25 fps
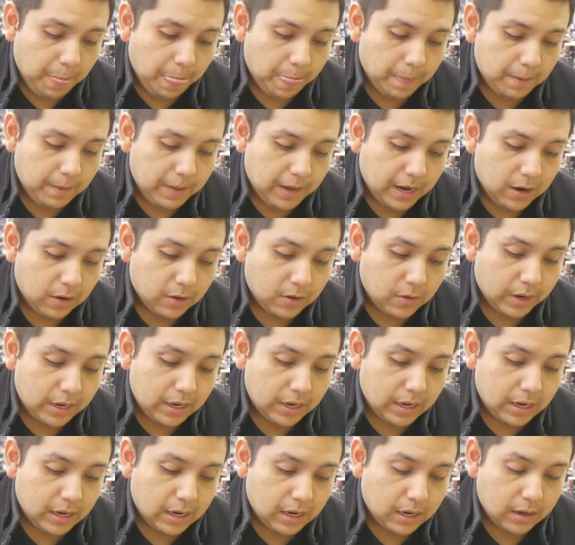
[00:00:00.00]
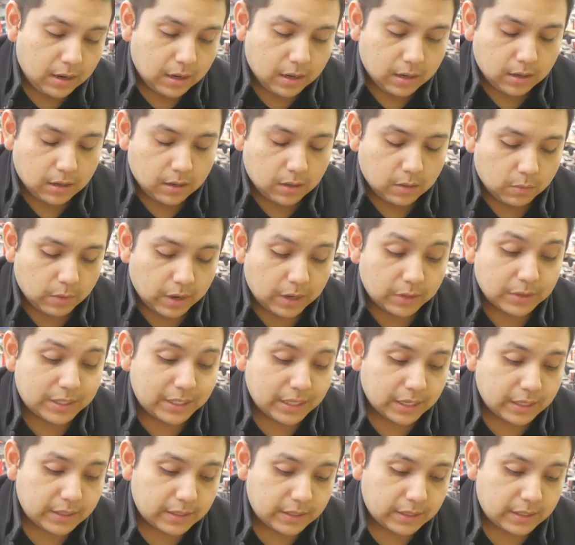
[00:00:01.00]
Now, great. Round
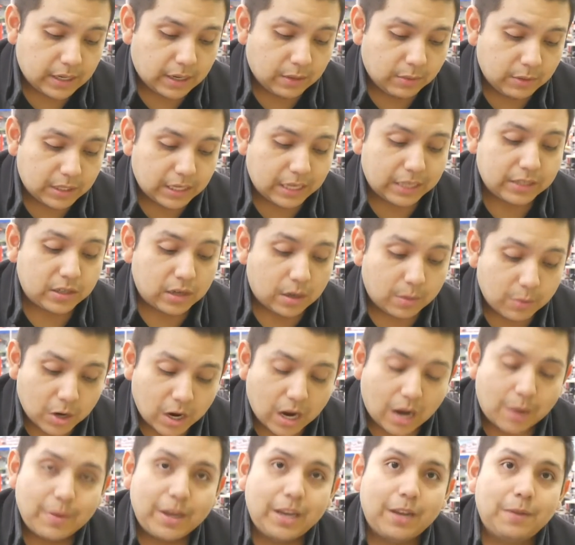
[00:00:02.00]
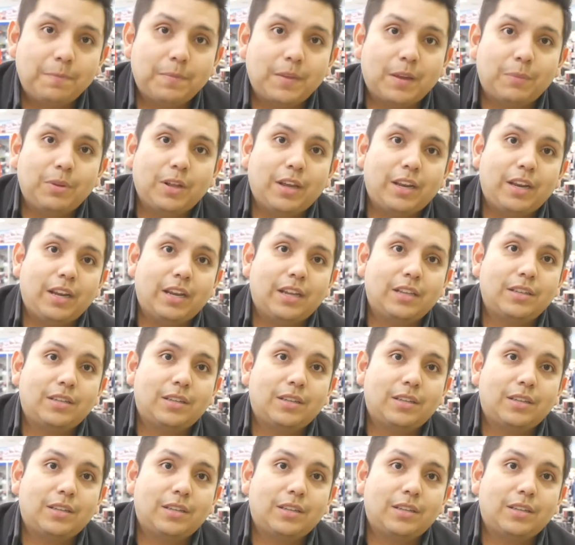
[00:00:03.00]
6, I was against an Armakami. I played against